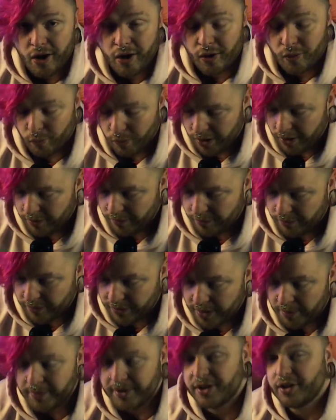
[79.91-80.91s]
Well,
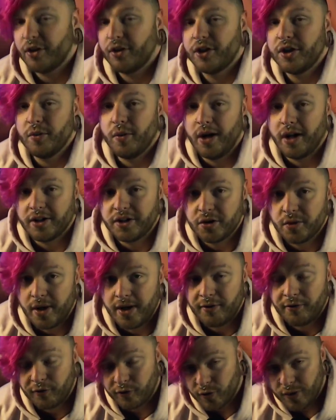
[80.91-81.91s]
let me turn you on to a
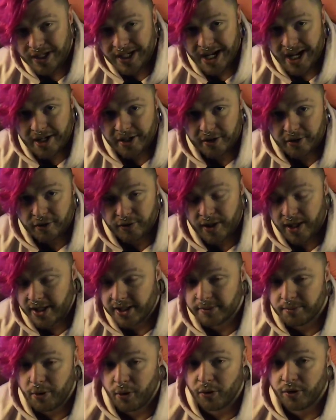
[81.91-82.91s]
free editor that is
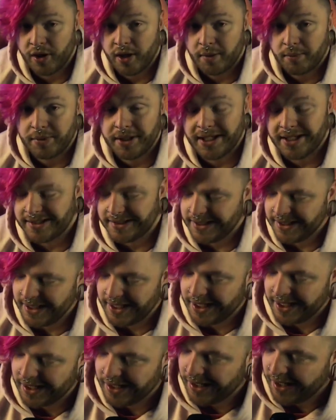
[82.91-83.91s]
both
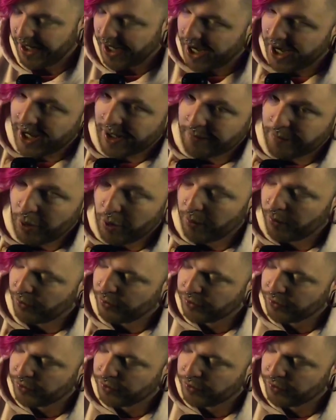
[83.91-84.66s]
PC and mobile.